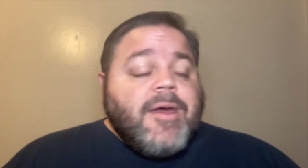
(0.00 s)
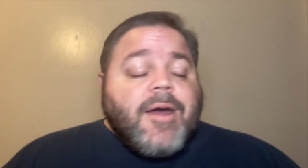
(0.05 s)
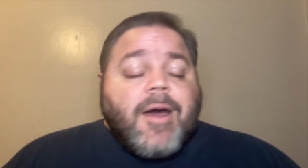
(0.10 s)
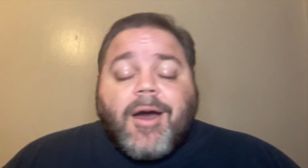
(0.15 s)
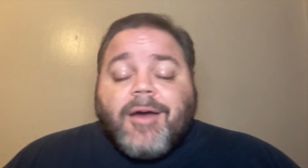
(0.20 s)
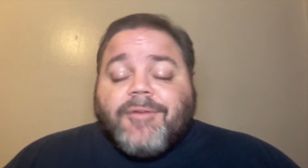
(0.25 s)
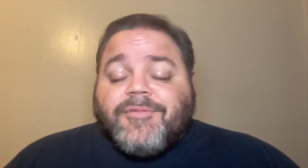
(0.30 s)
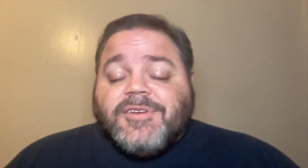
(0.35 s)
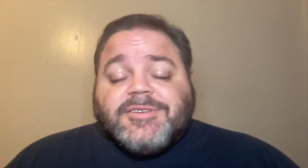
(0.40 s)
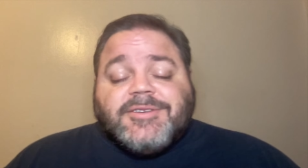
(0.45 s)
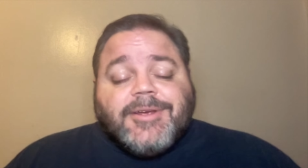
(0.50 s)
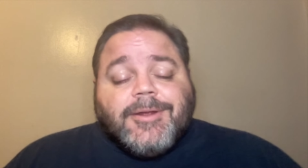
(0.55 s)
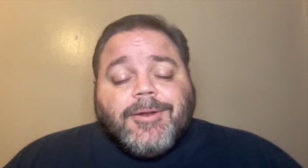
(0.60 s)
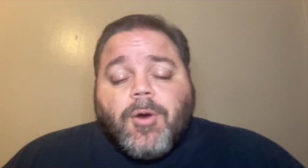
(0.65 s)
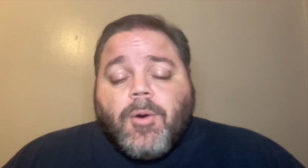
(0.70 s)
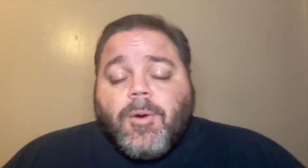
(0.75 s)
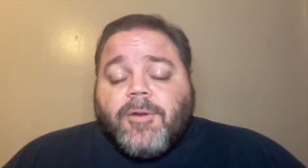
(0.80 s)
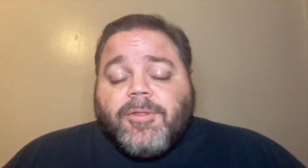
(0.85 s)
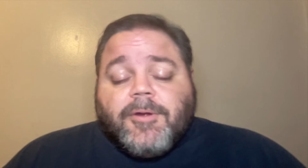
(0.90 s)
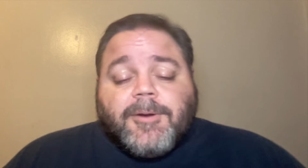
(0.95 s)
Obviously
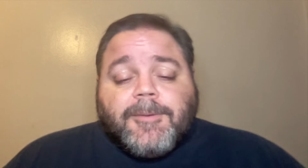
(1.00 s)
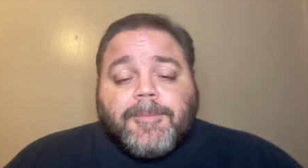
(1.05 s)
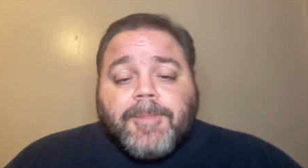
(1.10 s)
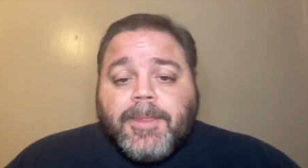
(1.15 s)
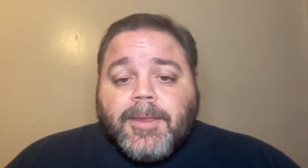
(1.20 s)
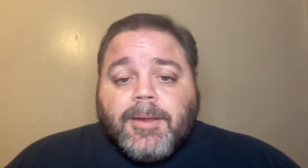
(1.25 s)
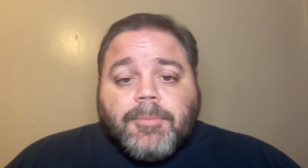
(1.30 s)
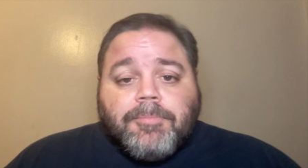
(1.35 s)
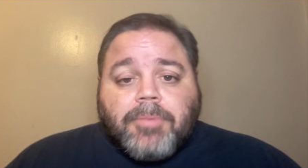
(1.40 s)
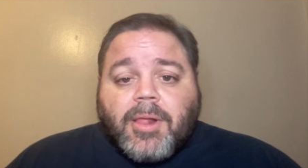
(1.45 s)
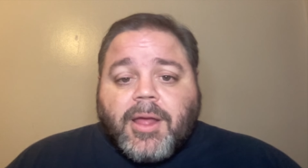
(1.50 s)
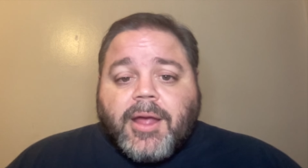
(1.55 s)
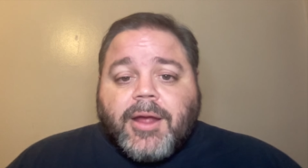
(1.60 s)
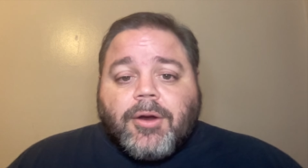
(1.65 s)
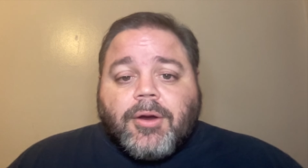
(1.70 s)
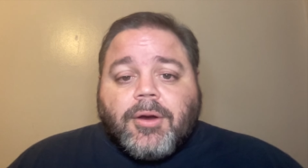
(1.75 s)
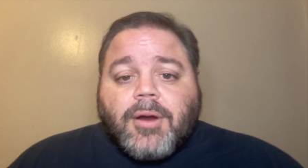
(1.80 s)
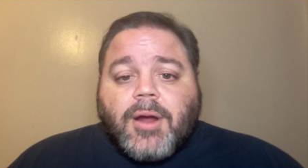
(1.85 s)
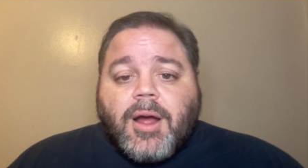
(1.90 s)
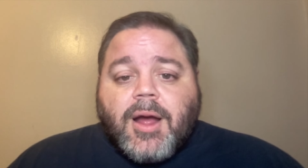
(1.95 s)
no other
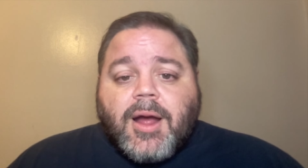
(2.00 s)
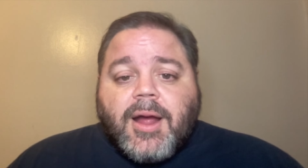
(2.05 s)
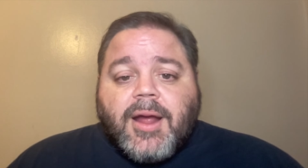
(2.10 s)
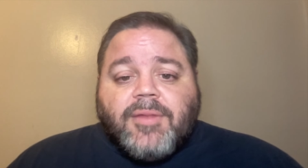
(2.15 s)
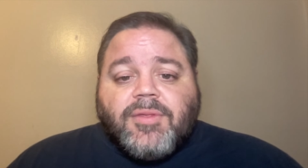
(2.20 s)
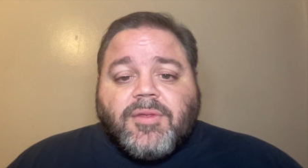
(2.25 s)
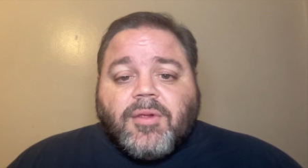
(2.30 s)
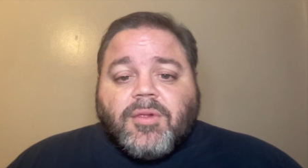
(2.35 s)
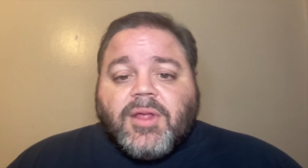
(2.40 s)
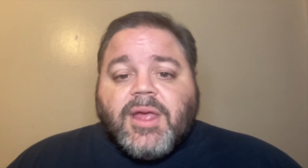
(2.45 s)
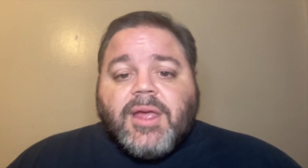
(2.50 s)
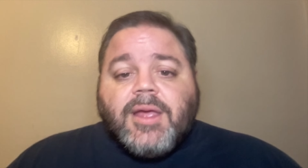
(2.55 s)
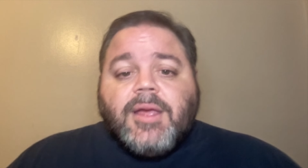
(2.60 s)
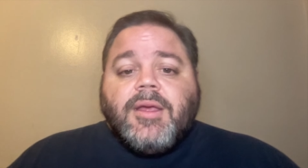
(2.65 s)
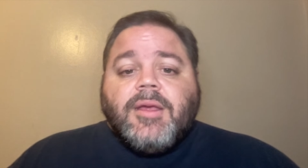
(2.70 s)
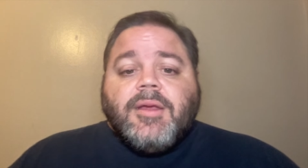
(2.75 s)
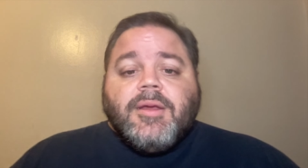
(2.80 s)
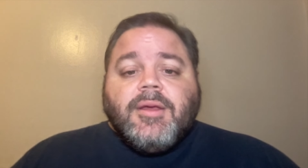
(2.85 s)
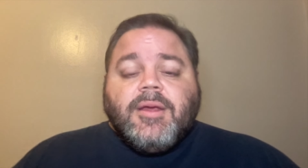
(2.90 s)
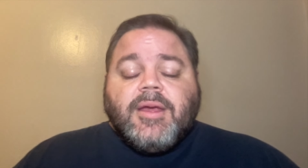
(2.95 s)
player uh, in the
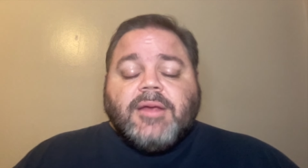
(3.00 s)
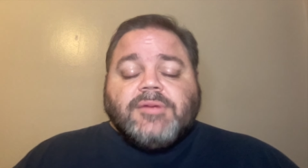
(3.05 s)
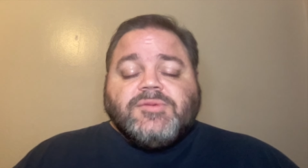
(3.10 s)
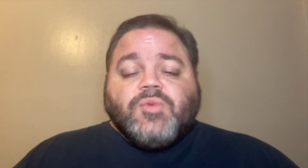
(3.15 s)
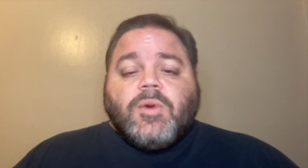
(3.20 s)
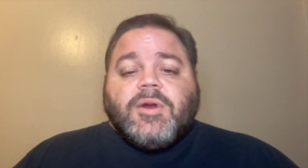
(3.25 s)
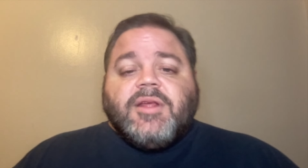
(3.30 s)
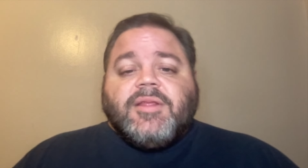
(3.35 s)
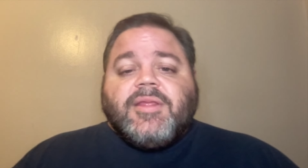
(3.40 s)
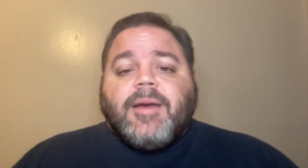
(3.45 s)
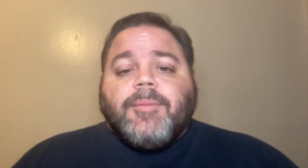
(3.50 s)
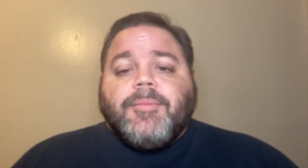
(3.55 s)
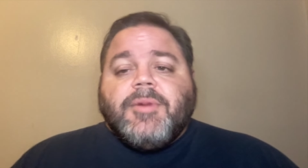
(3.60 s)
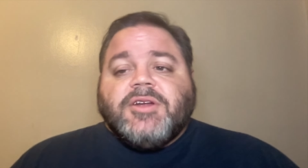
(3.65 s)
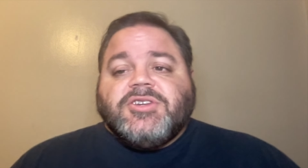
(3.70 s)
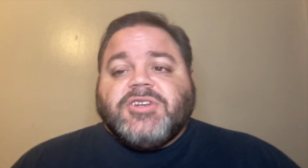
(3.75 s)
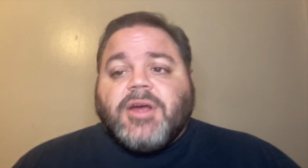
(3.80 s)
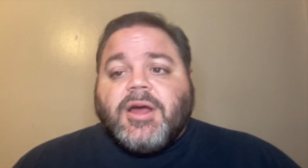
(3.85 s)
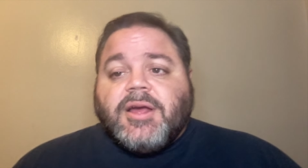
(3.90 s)
league has won it that much.